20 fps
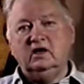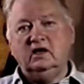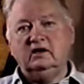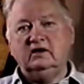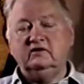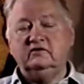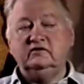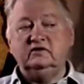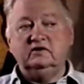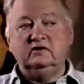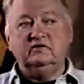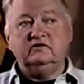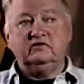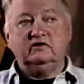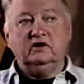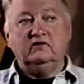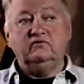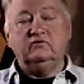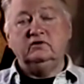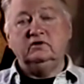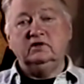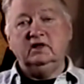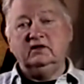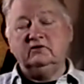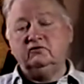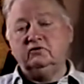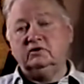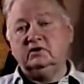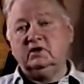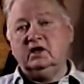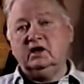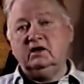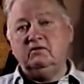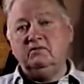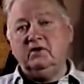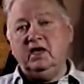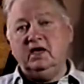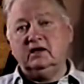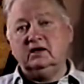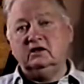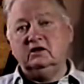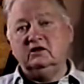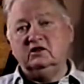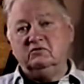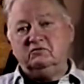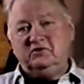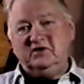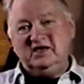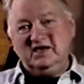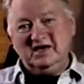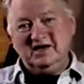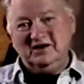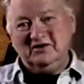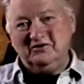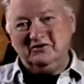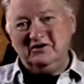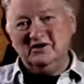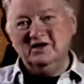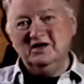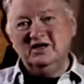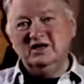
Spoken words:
I guess he discovered, and that's what got him back into the piano.